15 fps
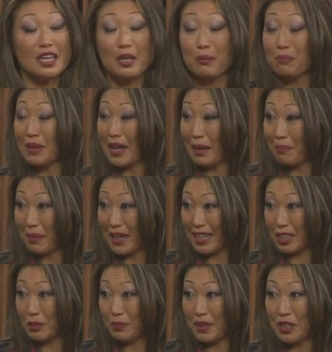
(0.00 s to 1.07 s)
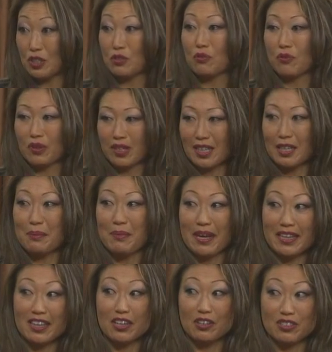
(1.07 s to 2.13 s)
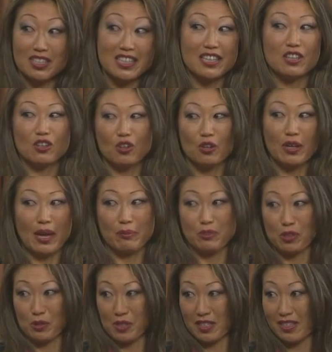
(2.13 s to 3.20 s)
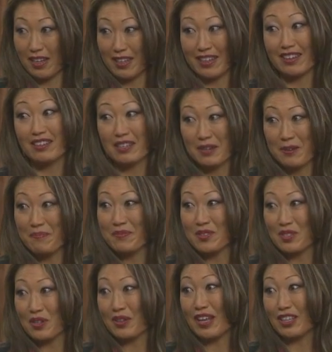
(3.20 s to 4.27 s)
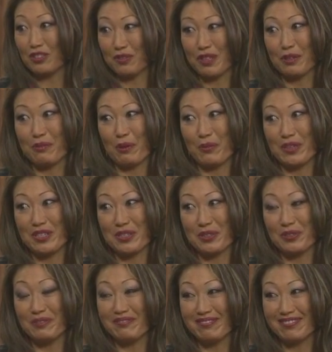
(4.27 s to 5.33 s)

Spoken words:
implant placement to really make their teeth look absolutely stunning. So that's really what we do.